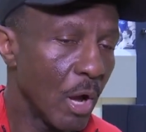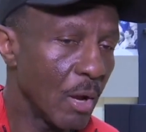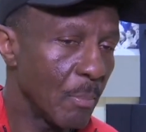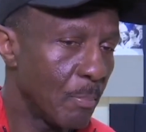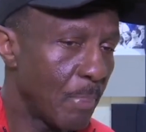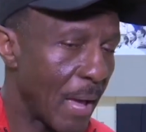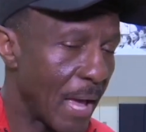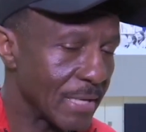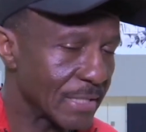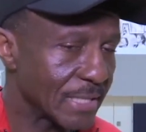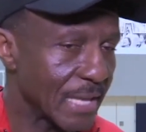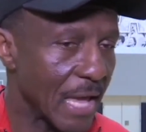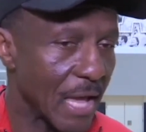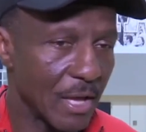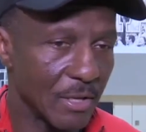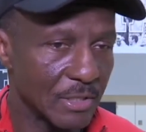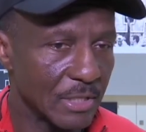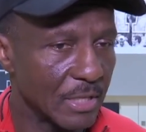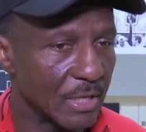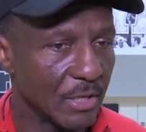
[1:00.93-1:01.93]
Well,
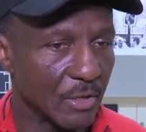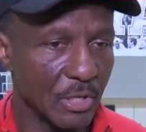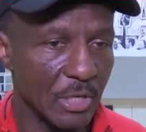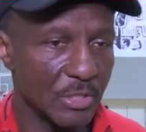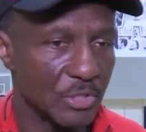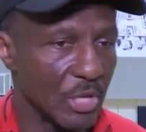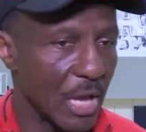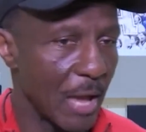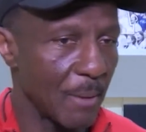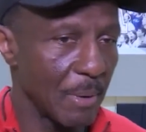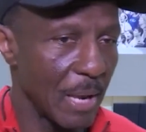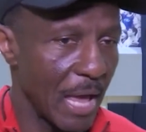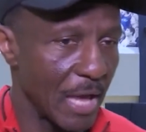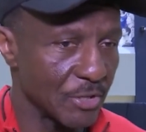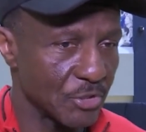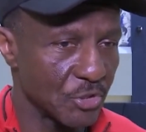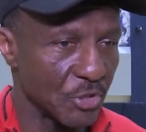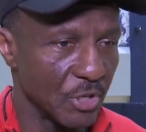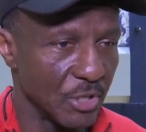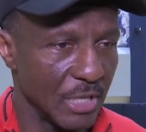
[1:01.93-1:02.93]
Pascal did a good job
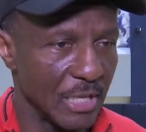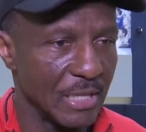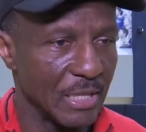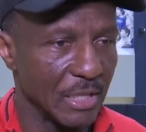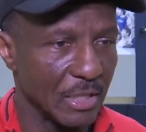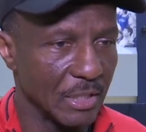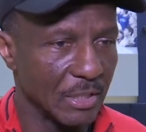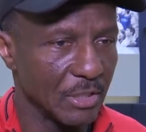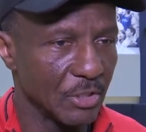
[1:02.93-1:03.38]
last year, and then the